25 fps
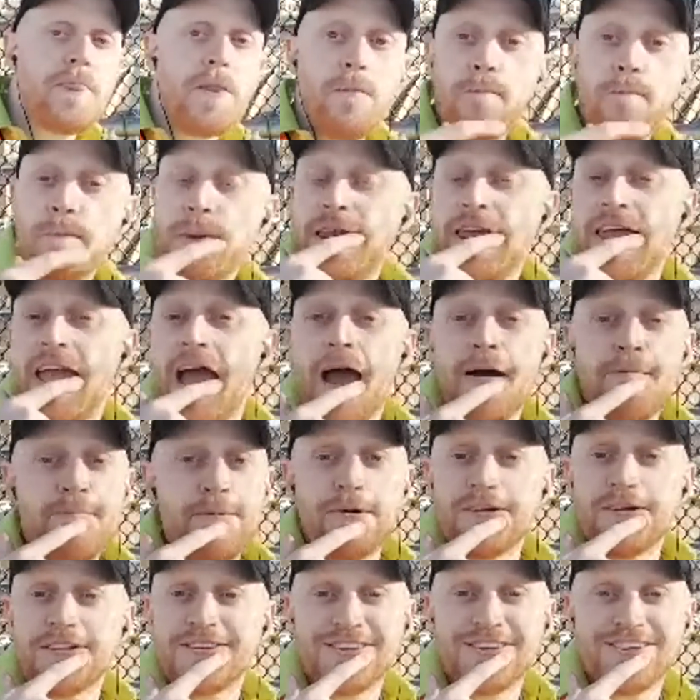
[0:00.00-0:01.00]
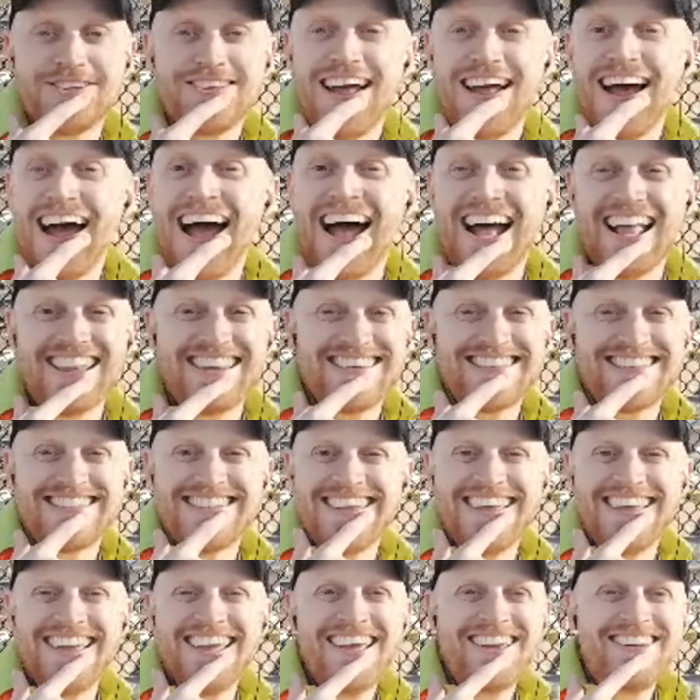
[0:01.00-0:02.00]
Minneapolis is nuts.
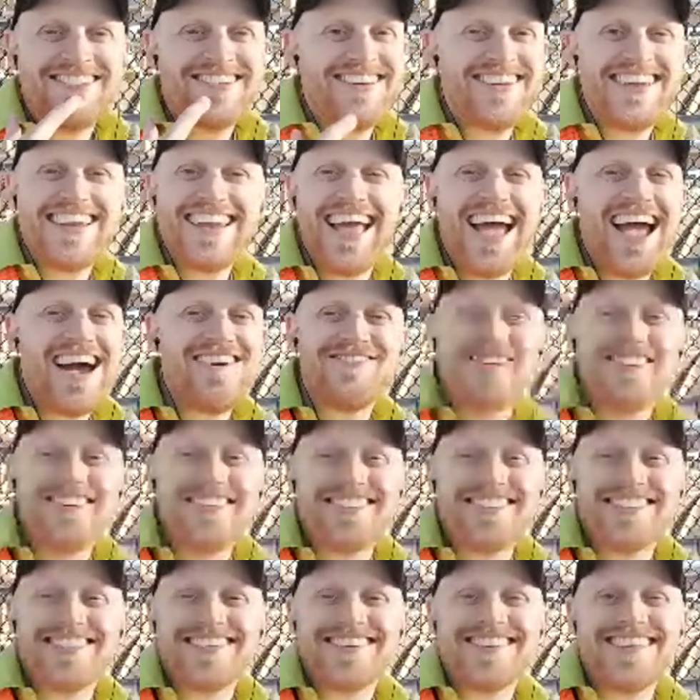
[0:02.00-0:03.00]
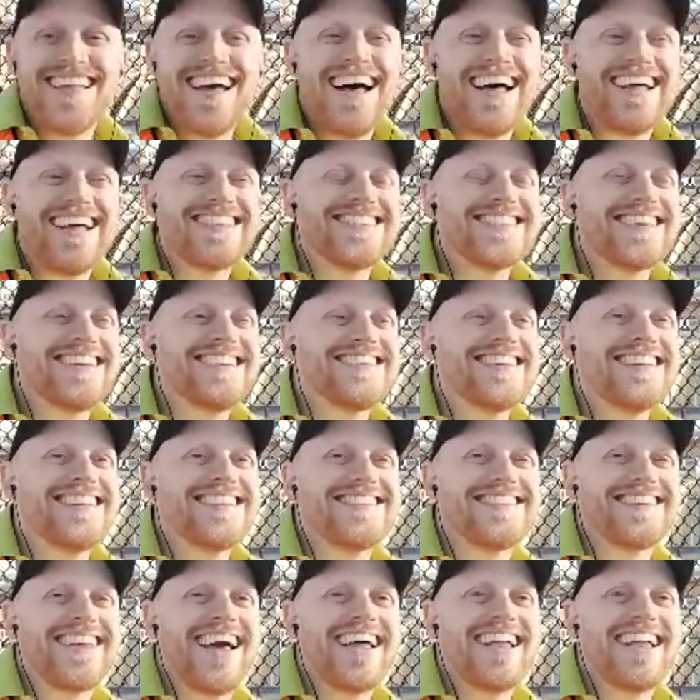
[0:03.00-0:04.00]
Minneapolis is nuts because
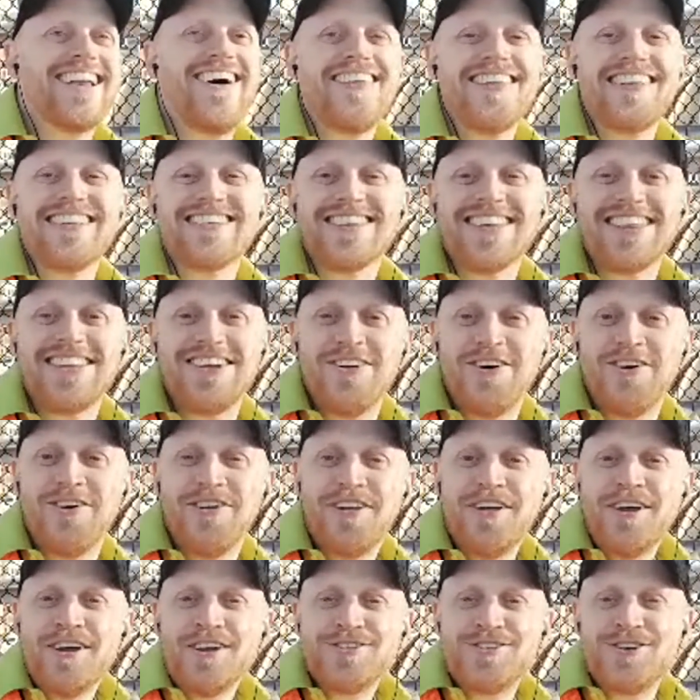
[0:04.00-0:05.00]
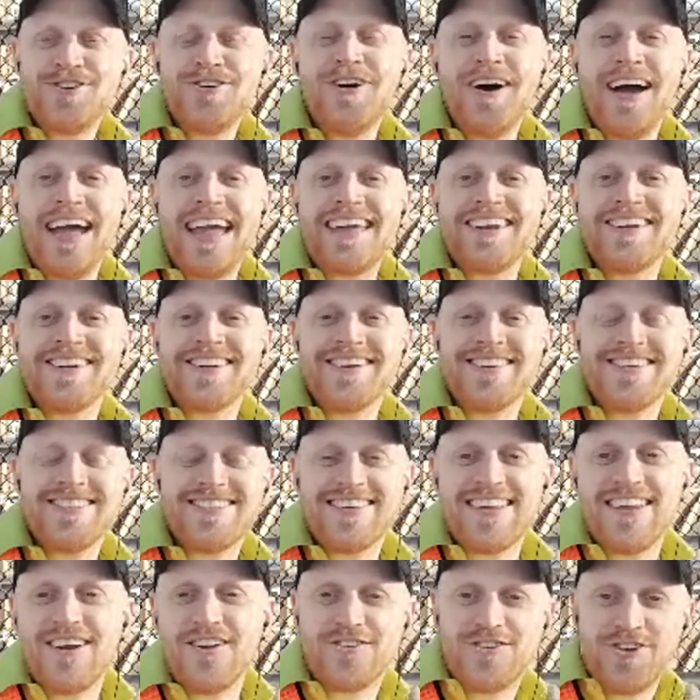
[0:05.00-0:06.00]
it's got all these little two laners,
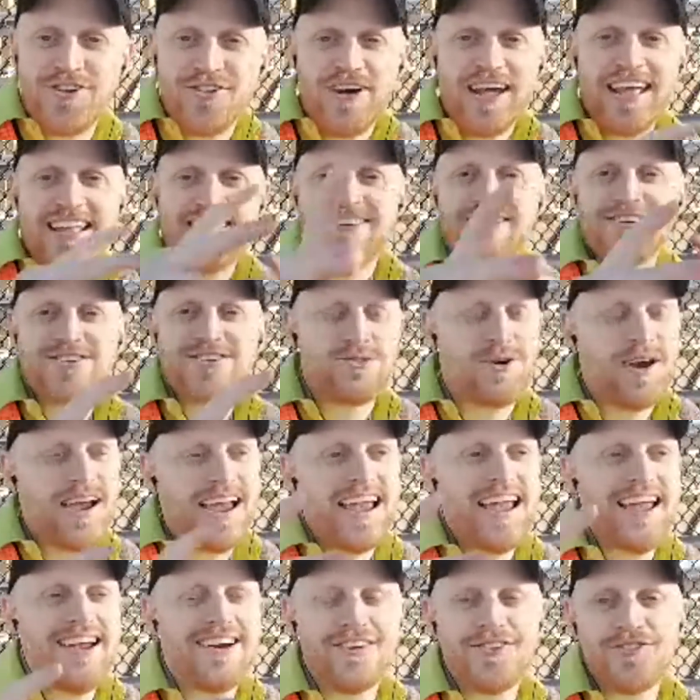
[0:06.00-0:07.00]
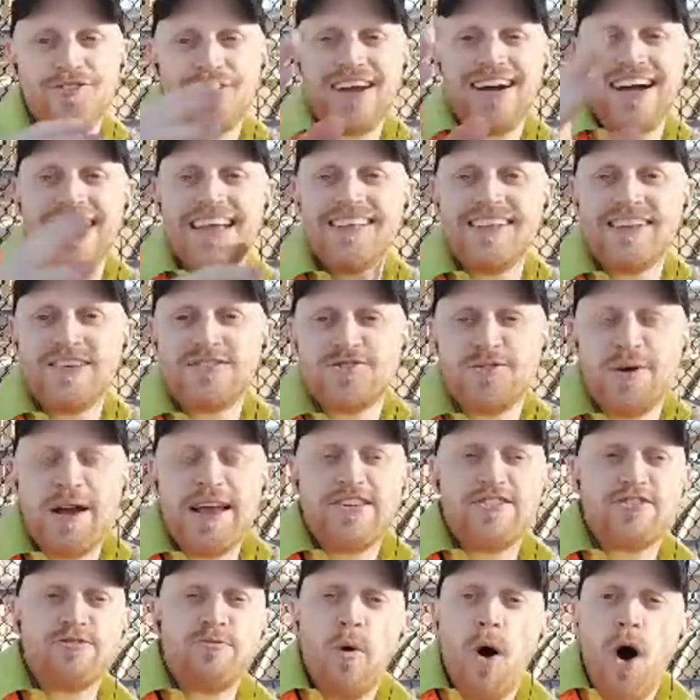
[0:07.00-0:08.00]
you know, two lanes each way or three lanes each
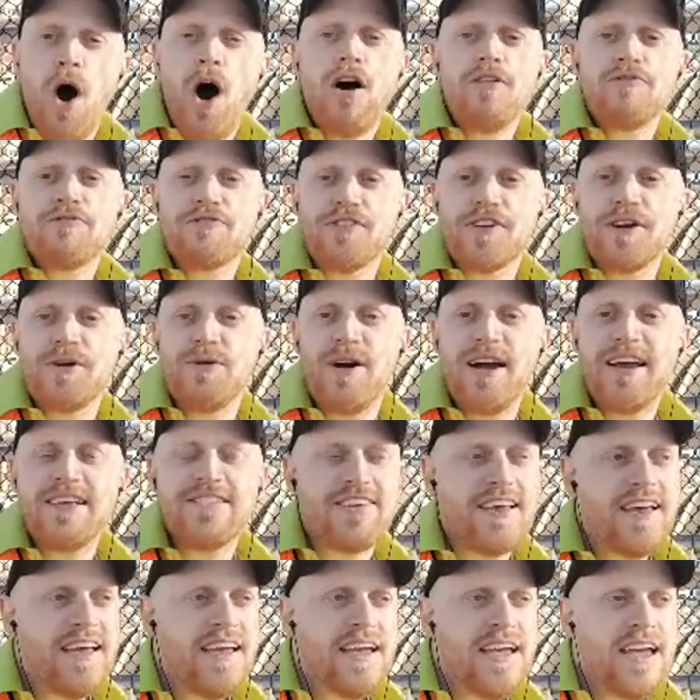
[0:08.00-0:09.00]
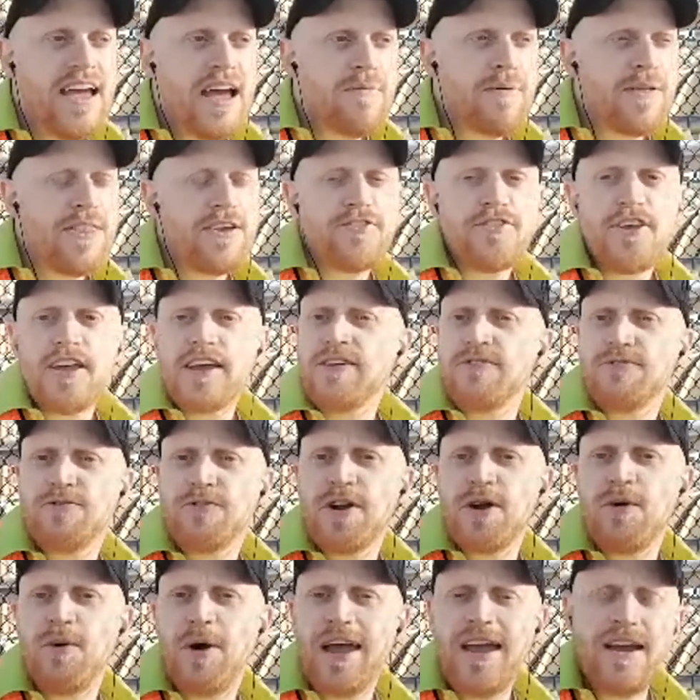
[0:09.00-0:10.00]
way, small freeways, but there's like a
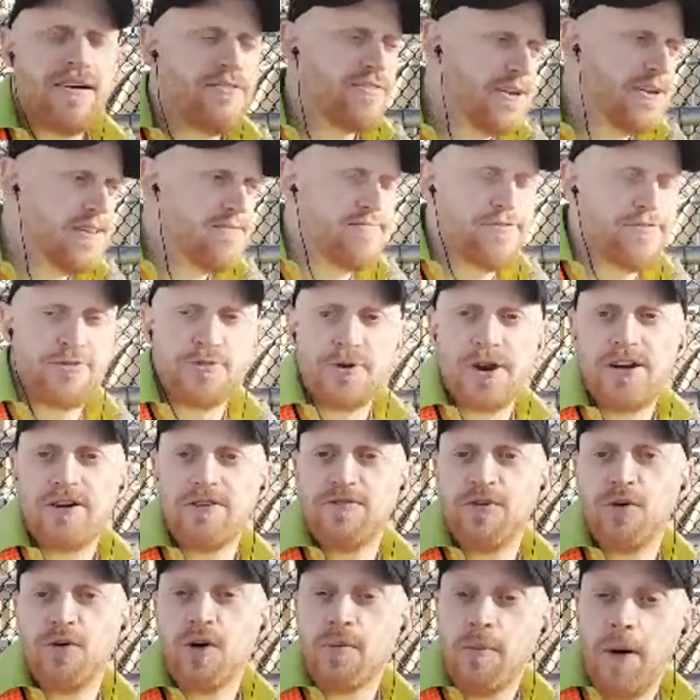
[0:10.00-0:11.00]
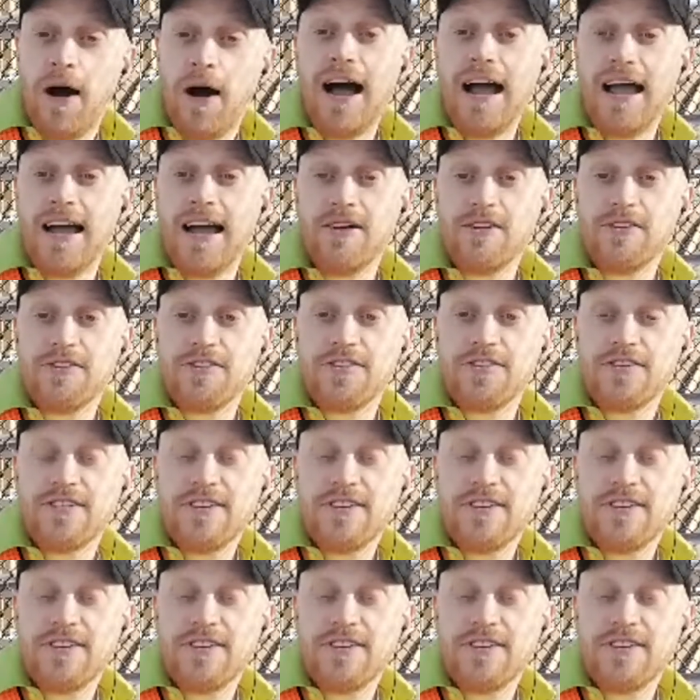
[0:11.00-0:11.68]
freeway every three or four miles.